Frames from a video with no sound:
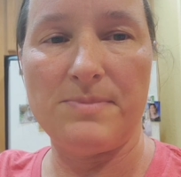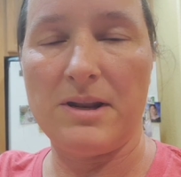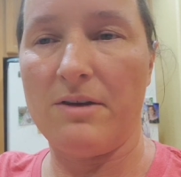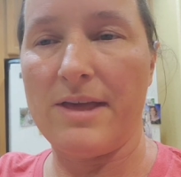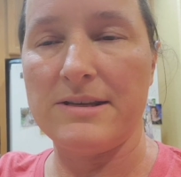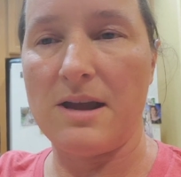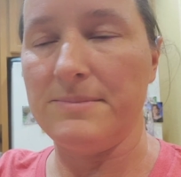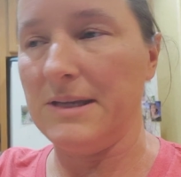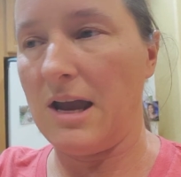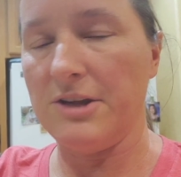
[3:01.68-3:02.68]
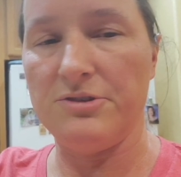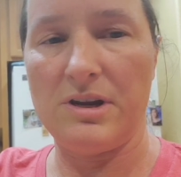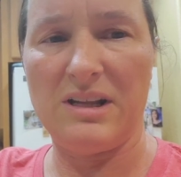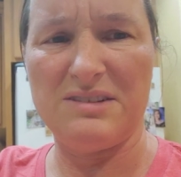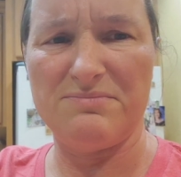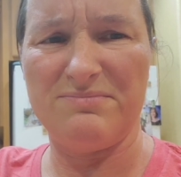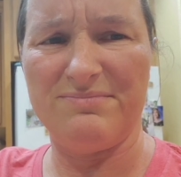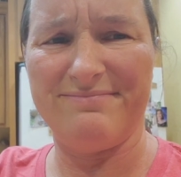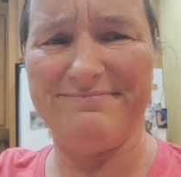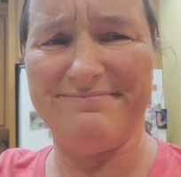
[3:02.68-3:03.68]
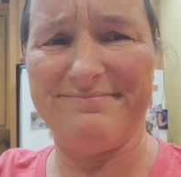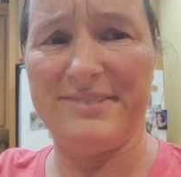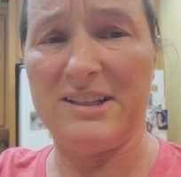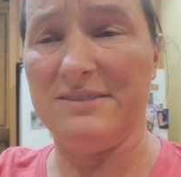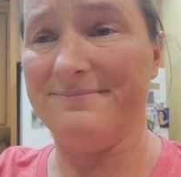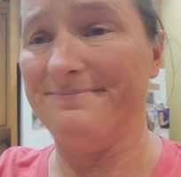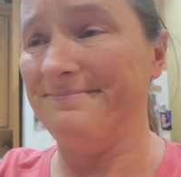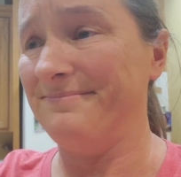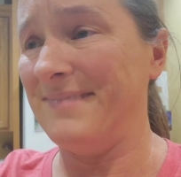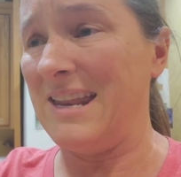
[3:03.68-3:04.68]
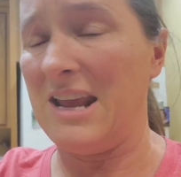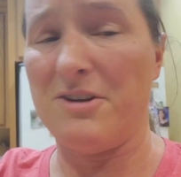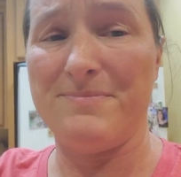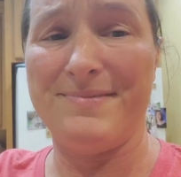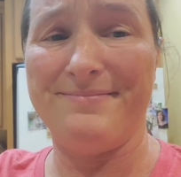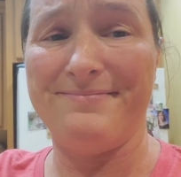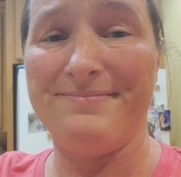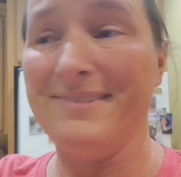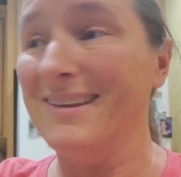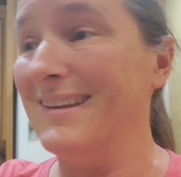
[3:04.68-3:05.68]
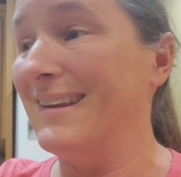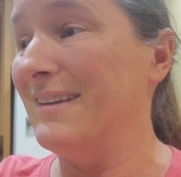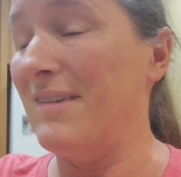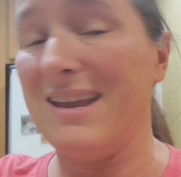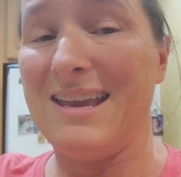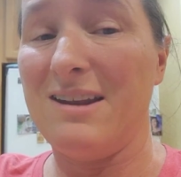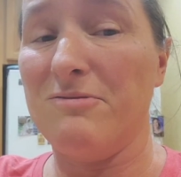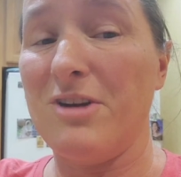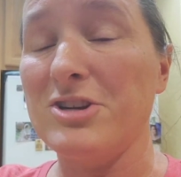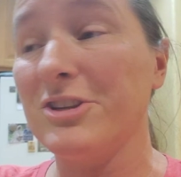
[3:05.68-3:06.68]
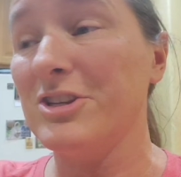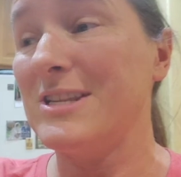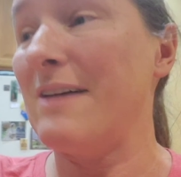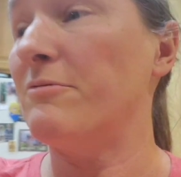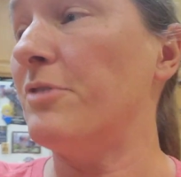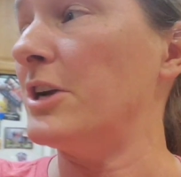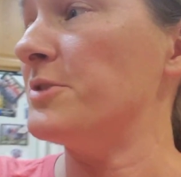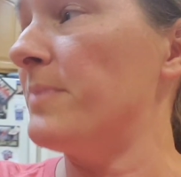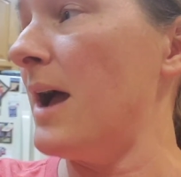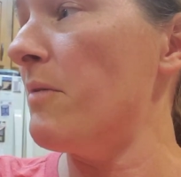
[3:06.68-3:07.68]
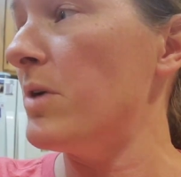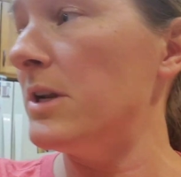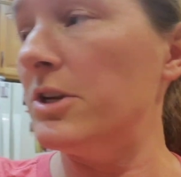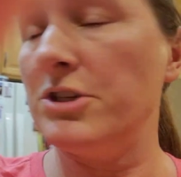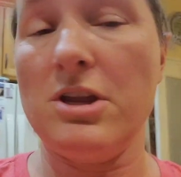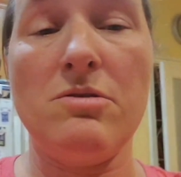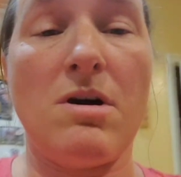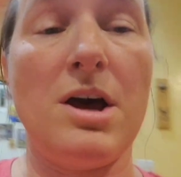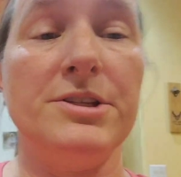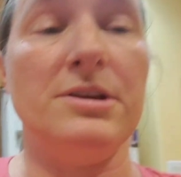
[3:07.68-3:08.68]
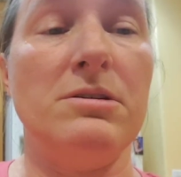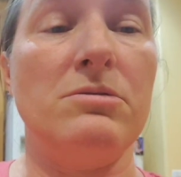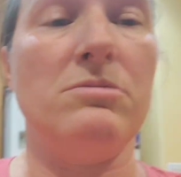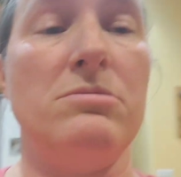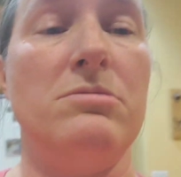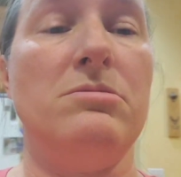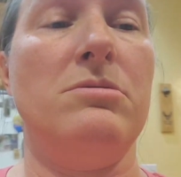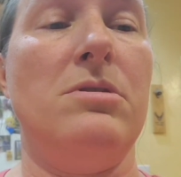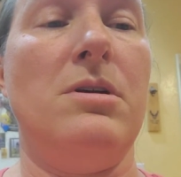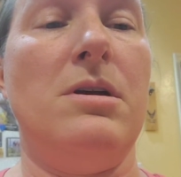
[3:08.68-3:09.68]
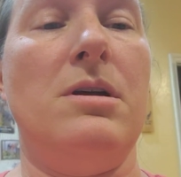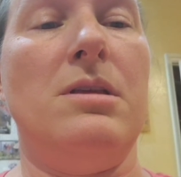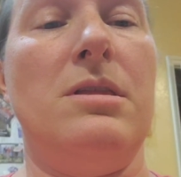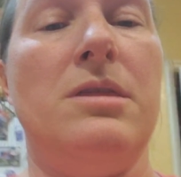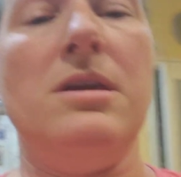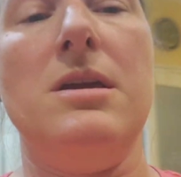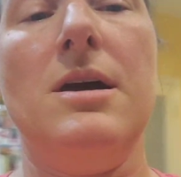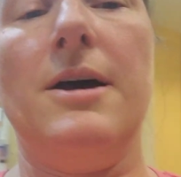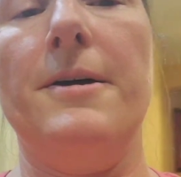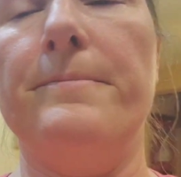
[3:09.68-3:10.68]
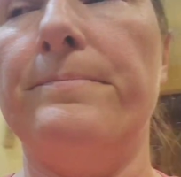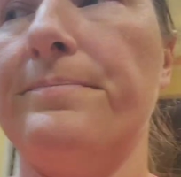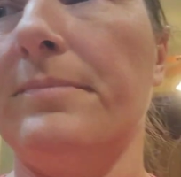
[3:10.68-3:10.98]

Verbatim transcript: spending all that time dehydrating them, you know, anyhow. If I can get them fresh, I'll just have them fresh. But I wanted to show you also the um,